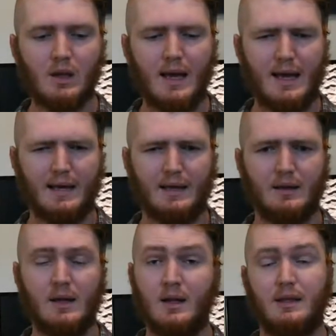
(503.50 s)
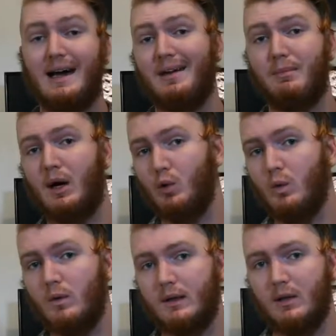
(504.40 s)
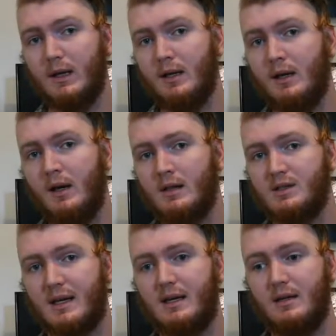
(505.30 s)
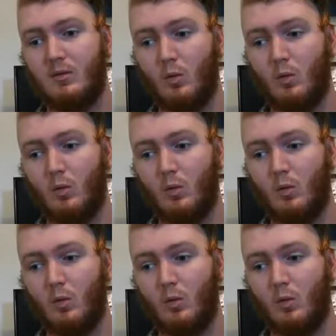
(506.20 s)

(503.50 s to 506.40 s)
And the Naipahu iwi said,